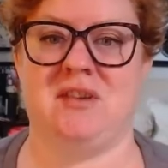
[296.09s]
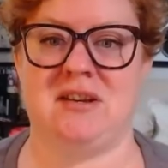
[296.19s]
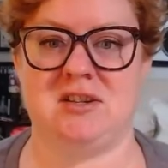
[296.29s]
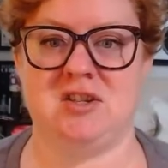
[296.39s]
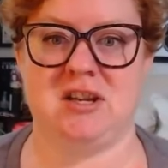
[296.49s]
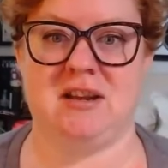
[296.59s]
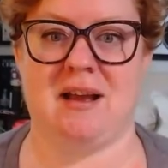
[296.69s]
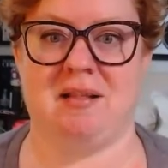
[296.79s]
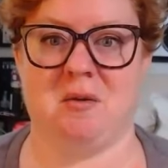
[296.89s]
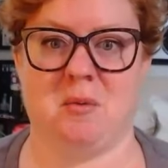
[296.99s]
vintagey
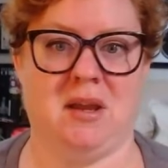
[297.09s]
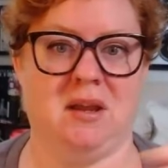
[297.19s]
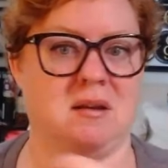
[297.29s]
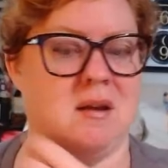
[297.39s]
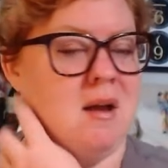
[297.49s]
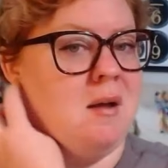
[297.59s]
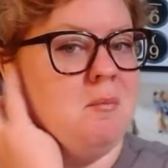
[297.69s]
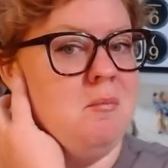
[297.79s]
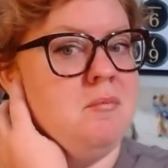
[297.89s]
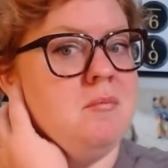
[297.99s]
Halloween.
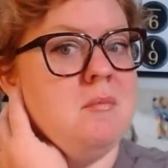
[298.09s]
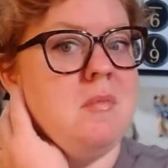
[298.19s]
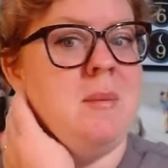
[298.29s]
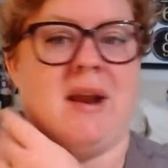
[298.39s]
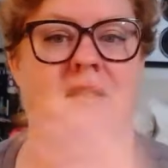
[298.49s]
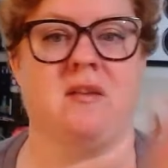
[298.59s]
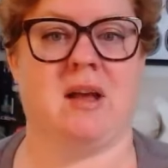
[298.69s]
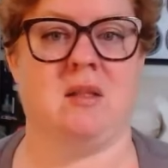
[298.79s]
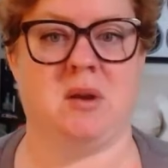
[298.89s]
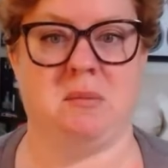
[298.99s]
I mean, I love
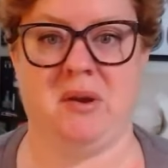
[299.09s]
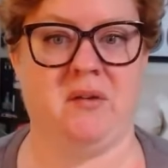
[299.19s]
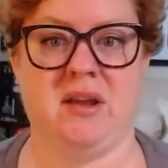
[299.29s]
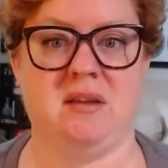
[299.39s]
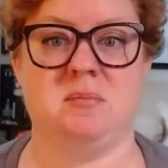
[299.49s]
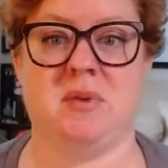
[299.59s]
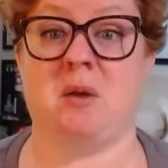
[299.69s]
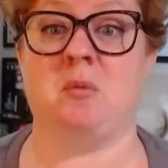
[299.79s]
Halloween, period, but I